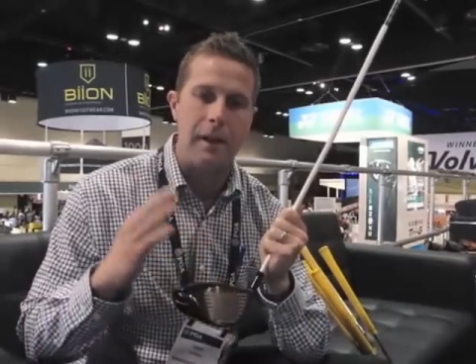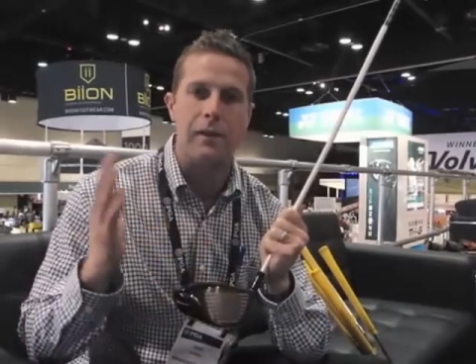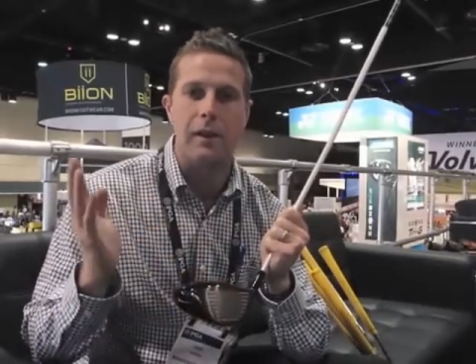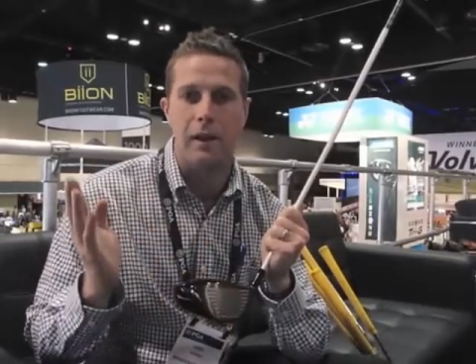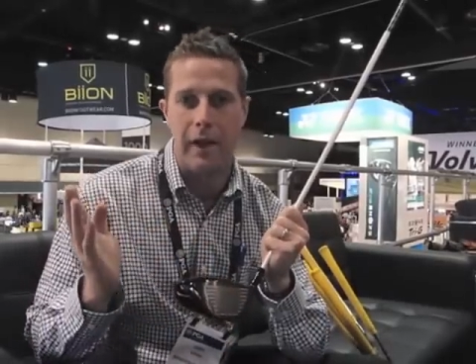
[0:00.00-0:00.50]

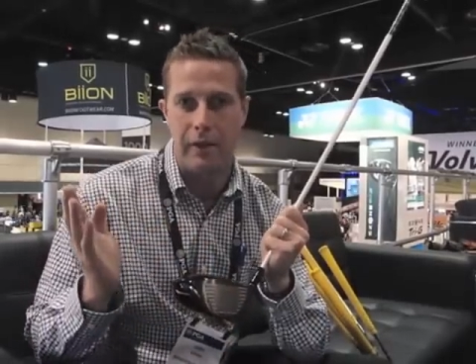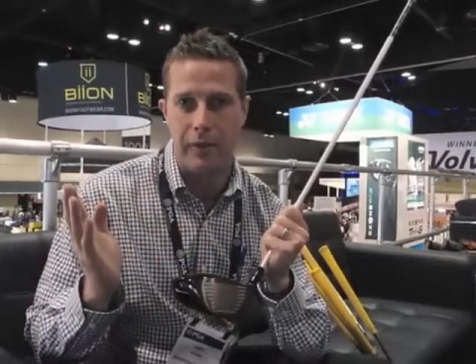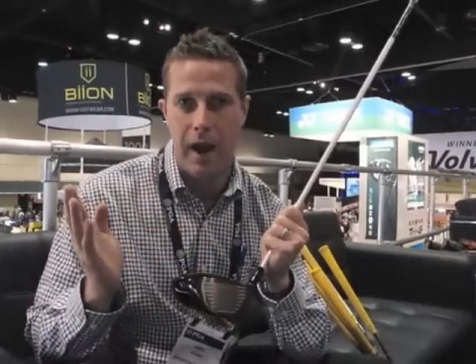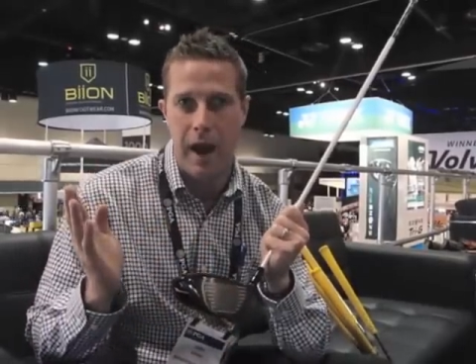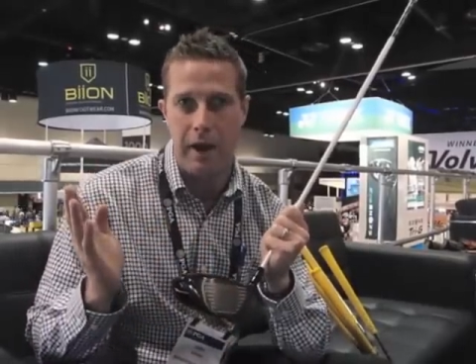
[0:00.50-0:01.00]
It's going to allow
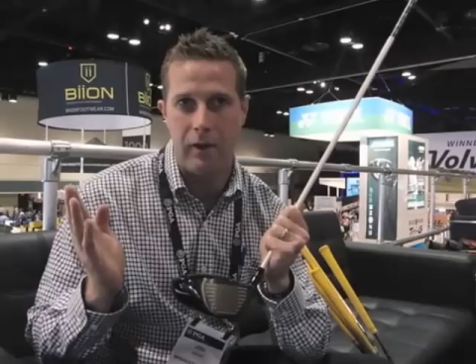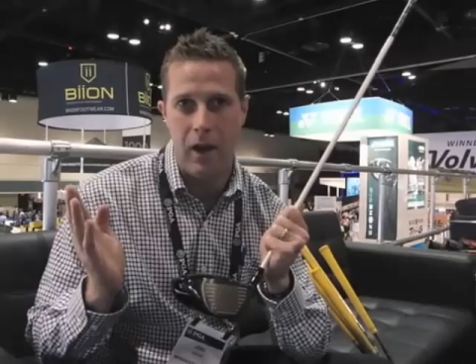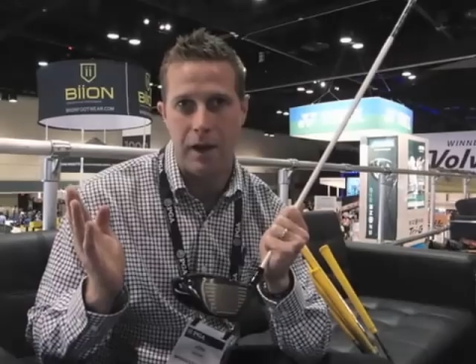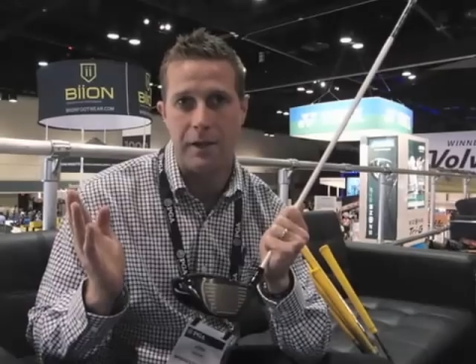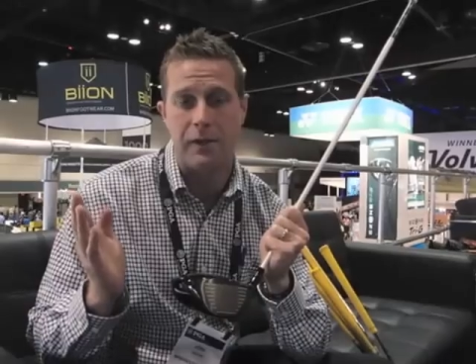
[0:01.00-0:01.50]
for higher
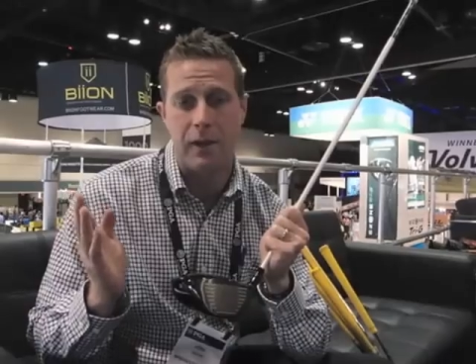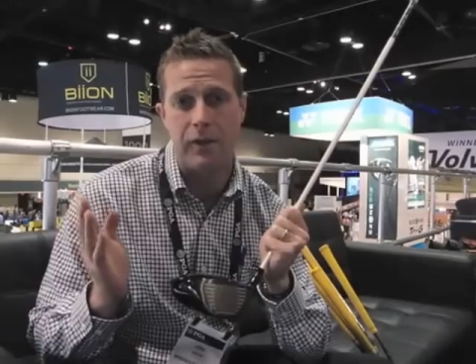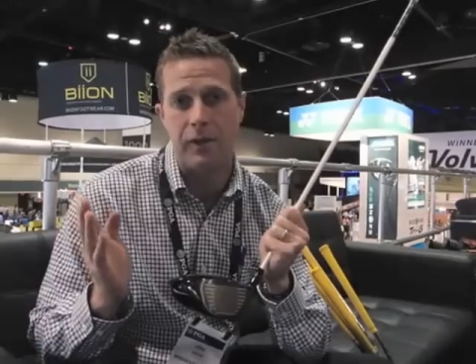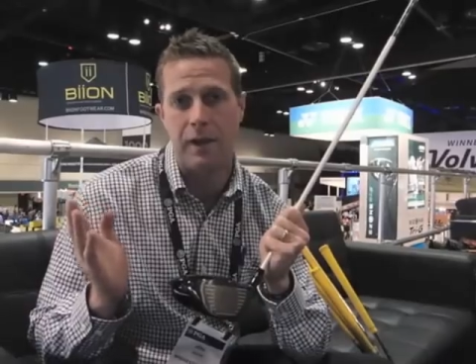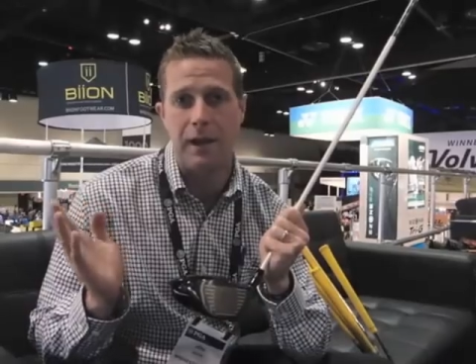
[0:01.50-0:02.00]
launch. It's
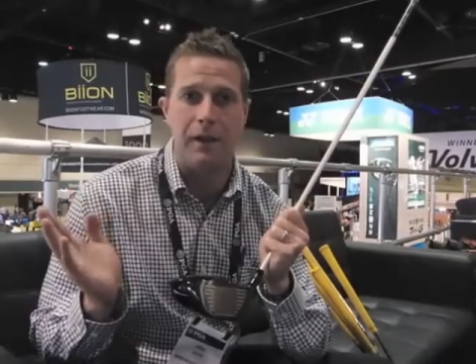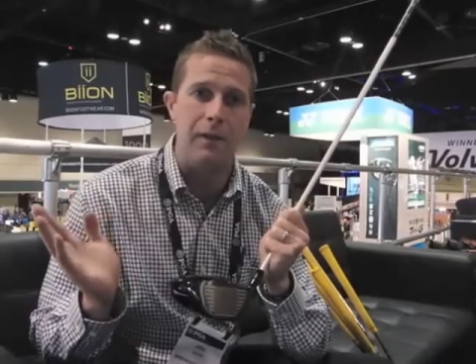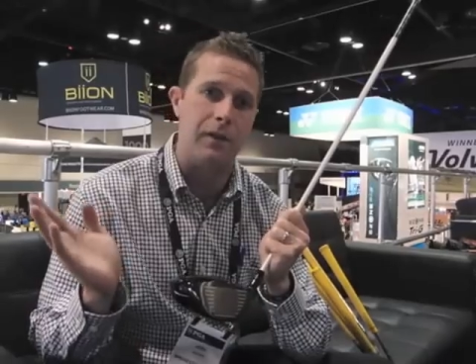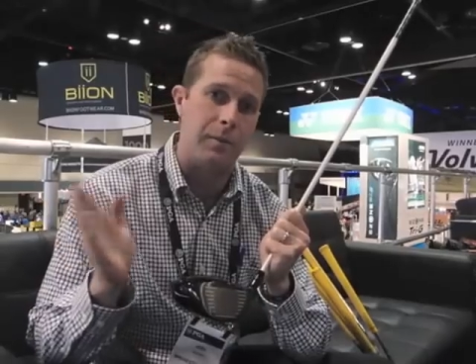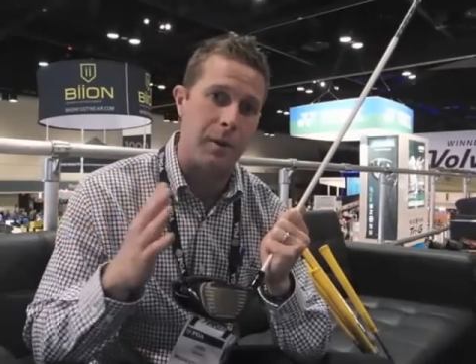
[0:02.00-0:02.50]
also going to give
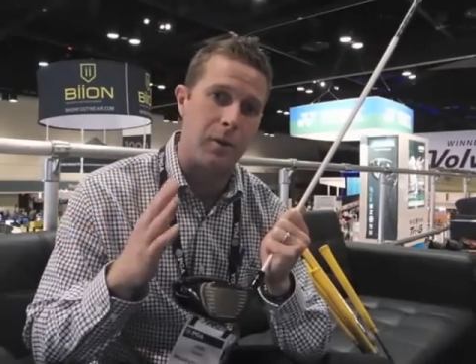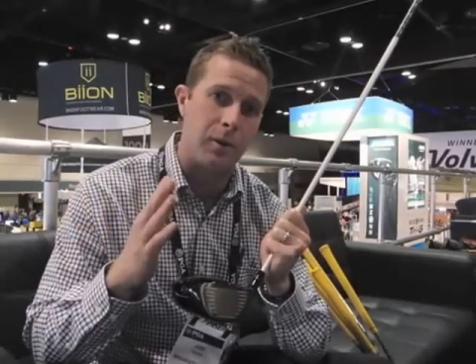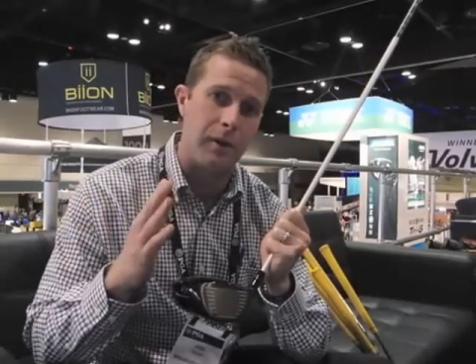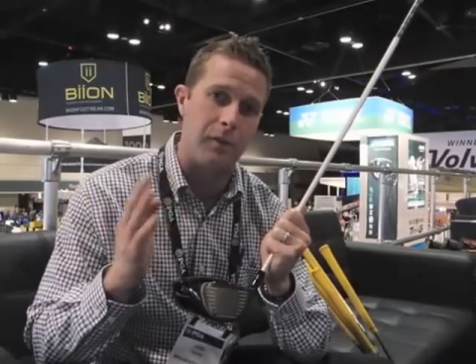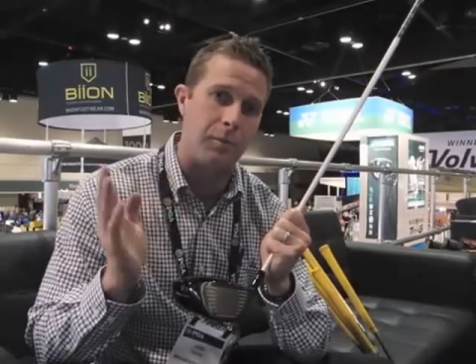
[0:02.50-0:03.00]
you some
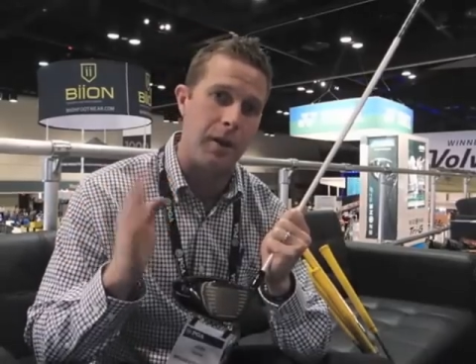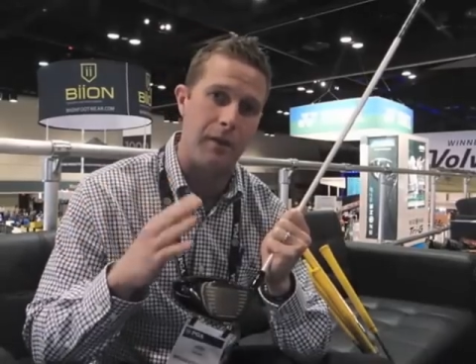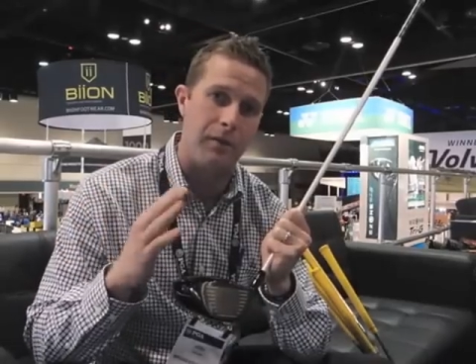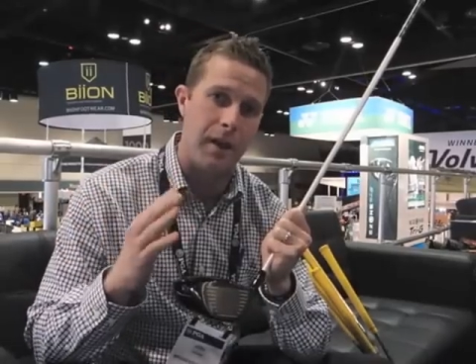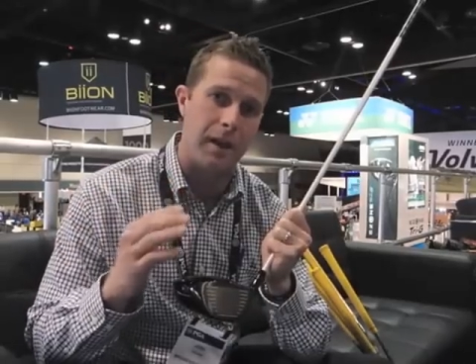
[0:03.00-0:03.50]
increased spring
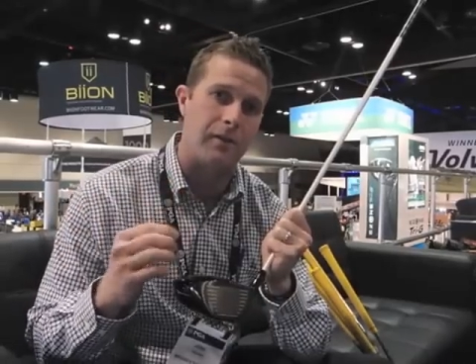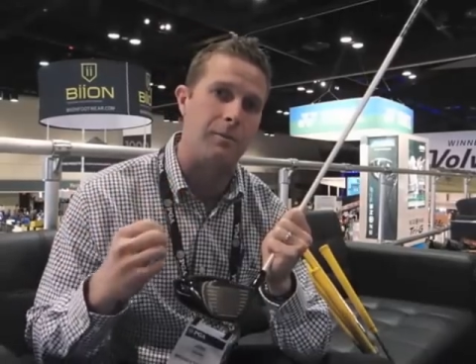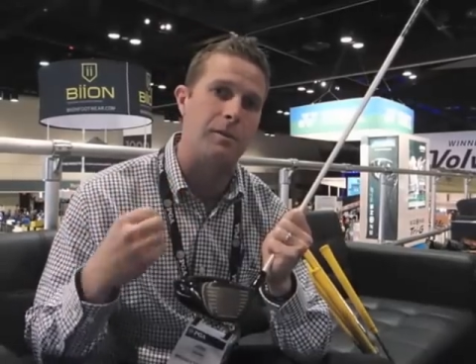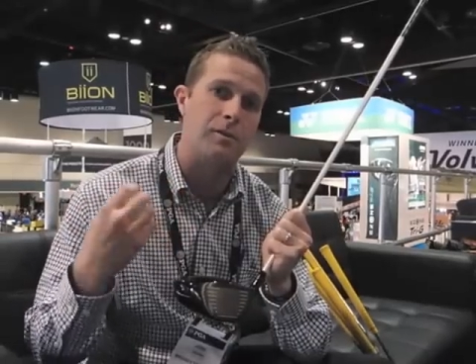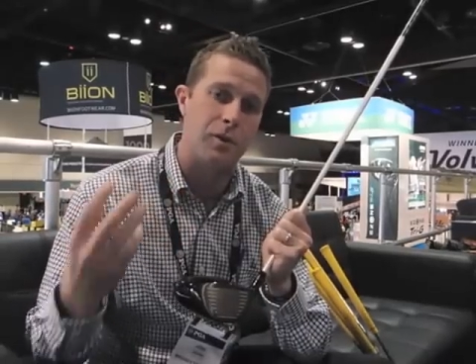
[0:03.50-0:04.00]
effect,
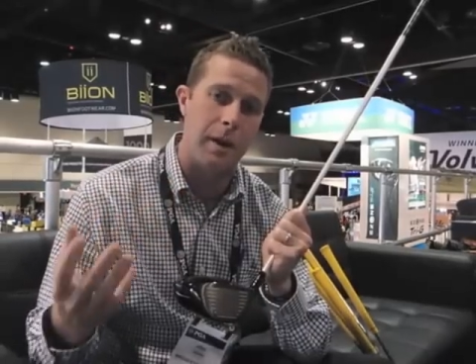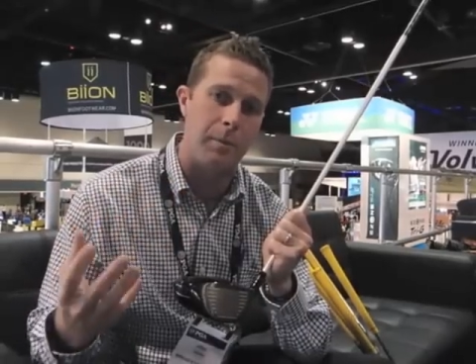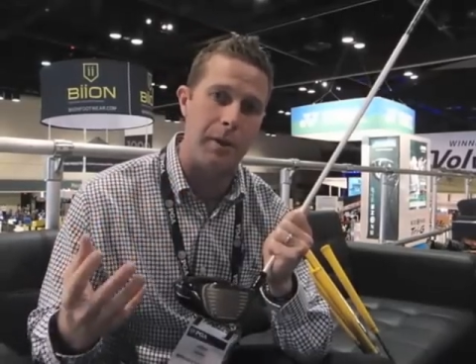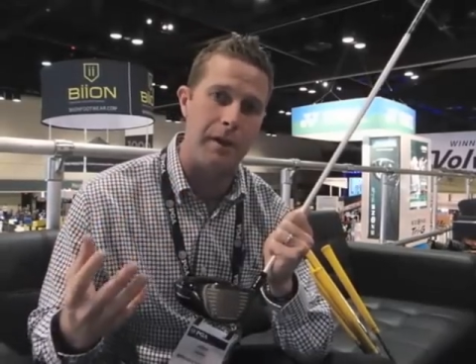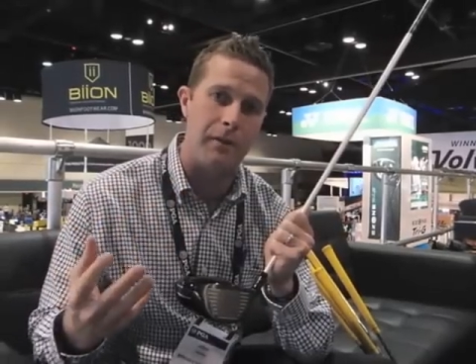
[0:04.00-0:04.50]
some
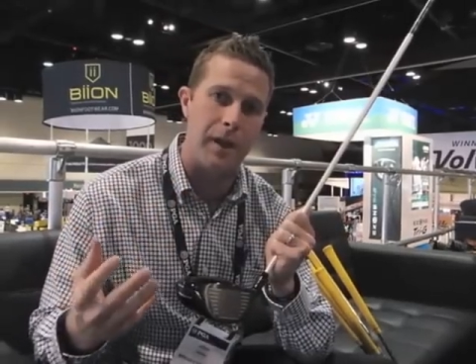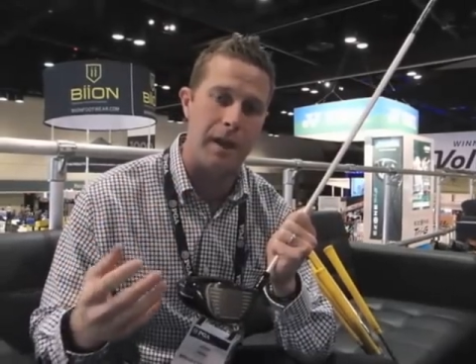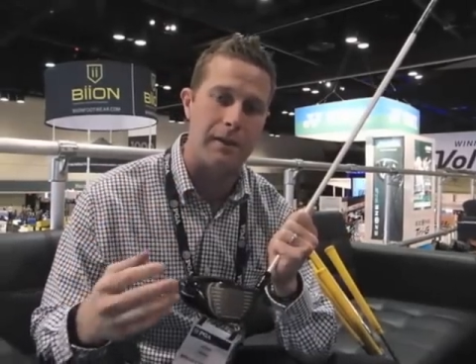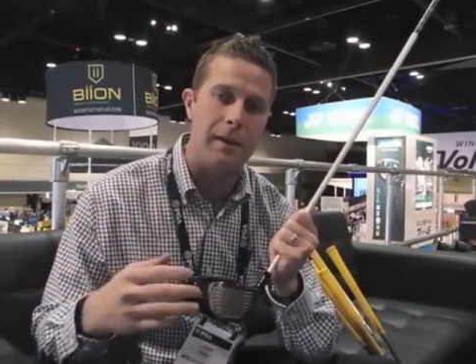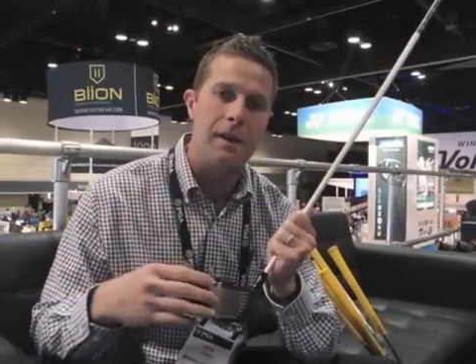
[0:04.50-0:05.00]
trampoline effect,